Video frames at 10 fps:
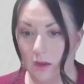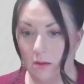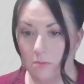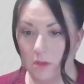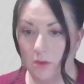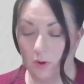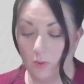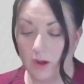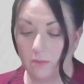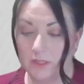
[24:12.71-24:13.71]
um,
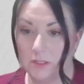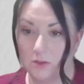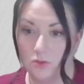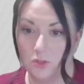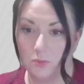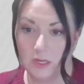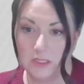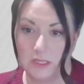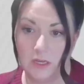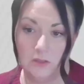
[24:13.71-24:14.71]
requirements that you just want to
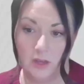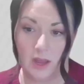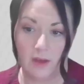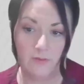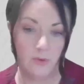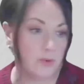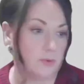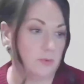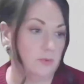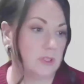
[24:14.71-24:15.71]
take a look at for
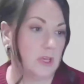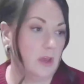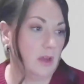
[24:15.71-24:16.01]
those.